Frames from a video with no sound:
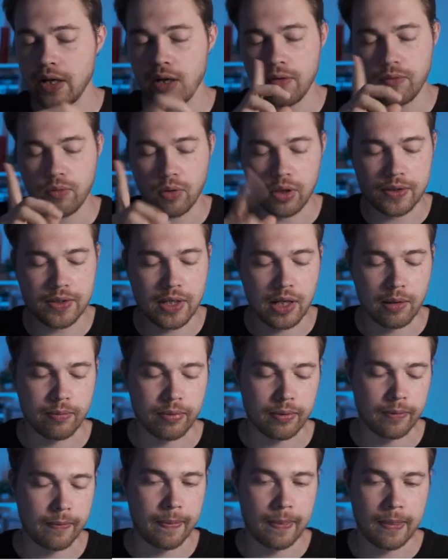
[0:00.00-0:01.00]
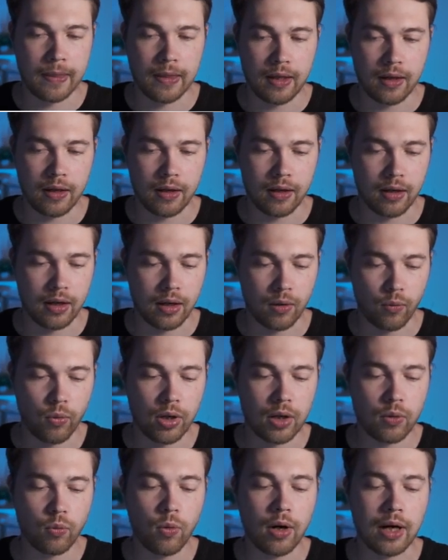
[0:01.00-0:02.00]
For example,
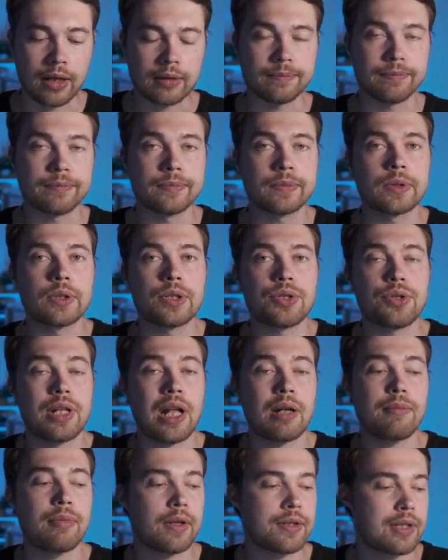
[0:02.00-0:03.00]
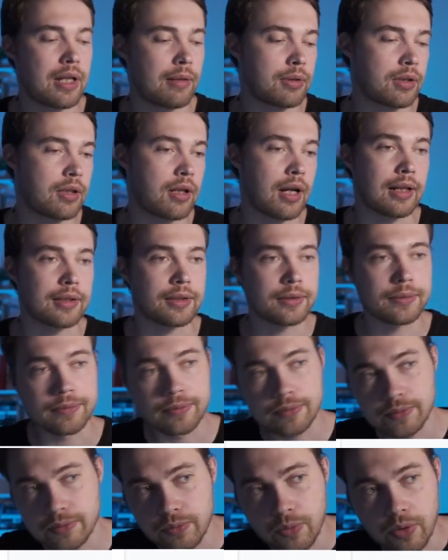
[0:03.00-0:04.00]
1, 1, should that be accepted or not?
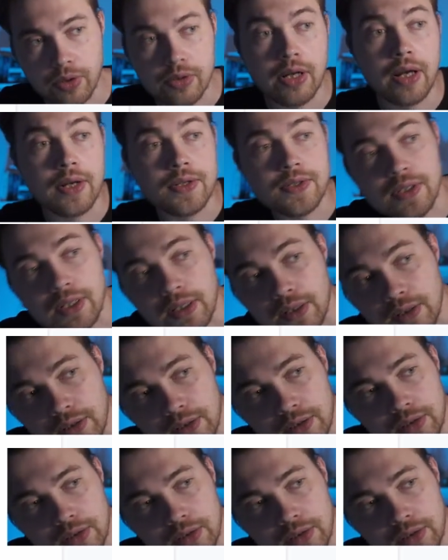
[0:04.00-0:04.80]
What do you guys think?